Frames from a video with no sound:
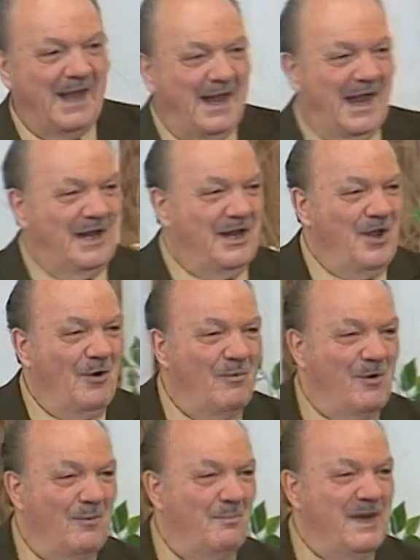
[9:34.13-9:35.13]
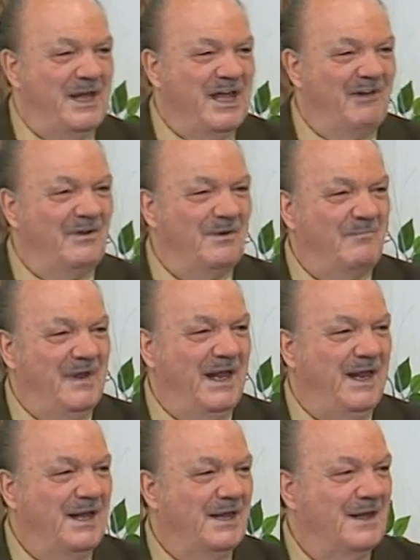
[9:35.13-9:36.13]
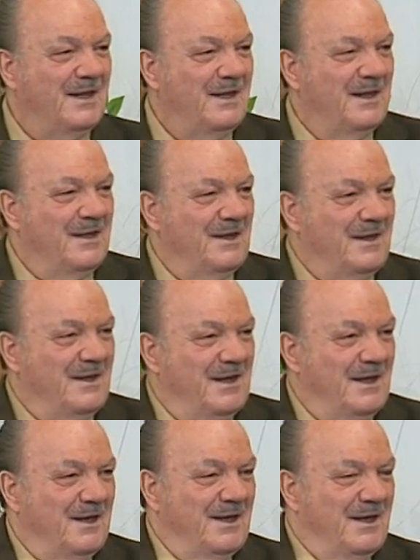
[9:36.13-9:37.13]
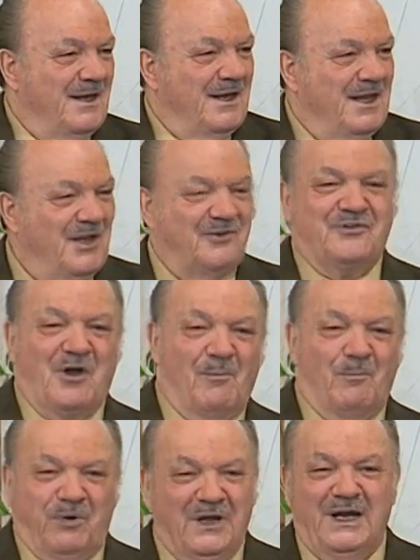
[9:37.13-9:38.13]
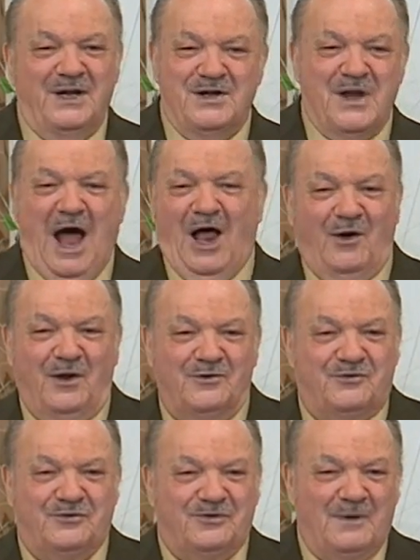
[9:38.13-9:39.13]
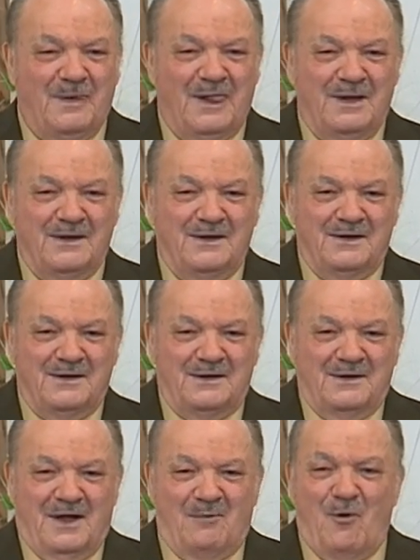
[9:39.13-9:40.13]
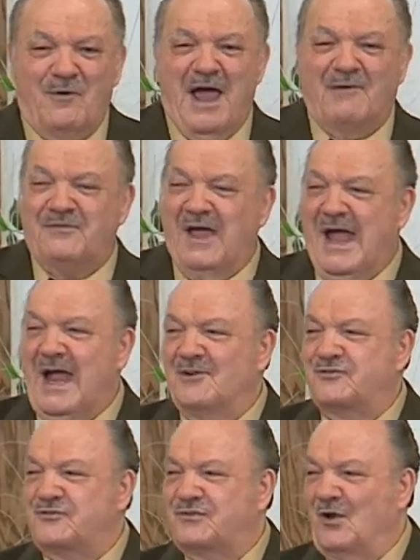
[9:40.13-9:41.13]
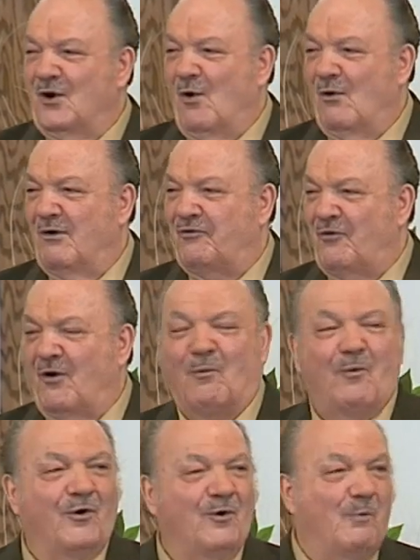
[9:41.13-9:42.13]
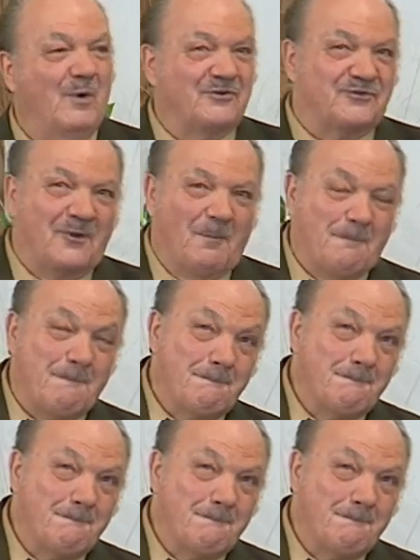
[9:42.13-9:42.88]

And he will be giving me his complete knowledge. I won't have to ask the Lord for a word of wisdom